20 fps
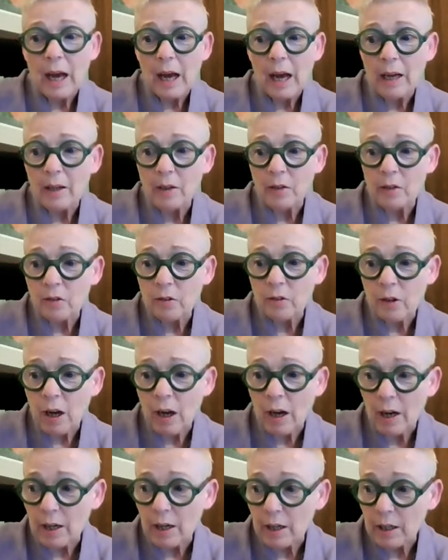And
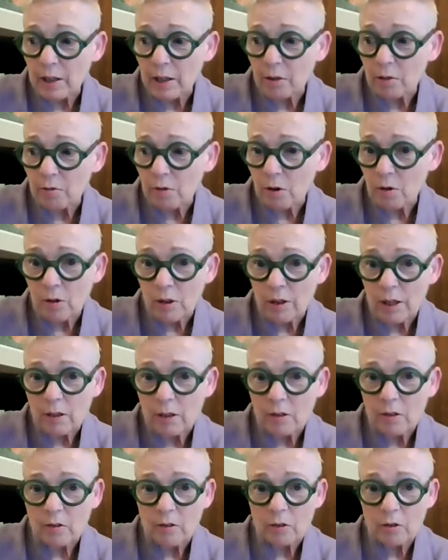I wrote a
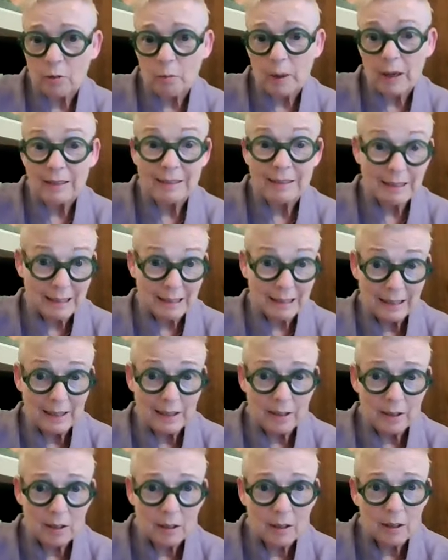letter to my
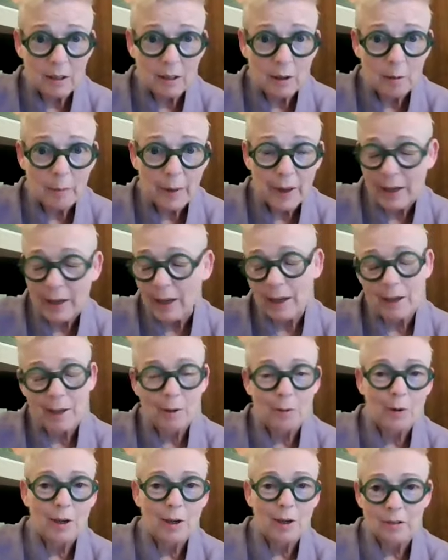dean and
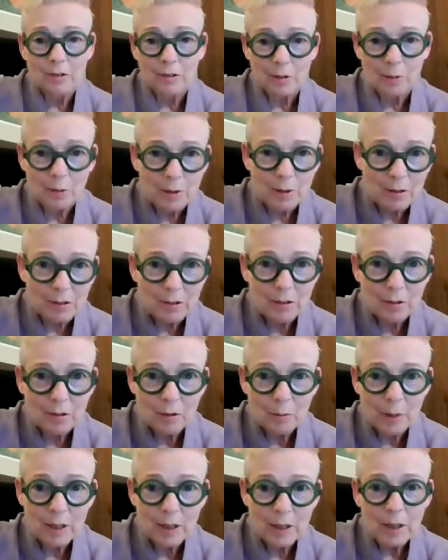anyone else who would listen
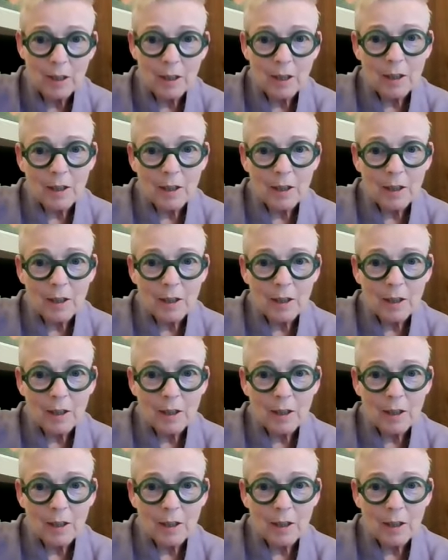to me,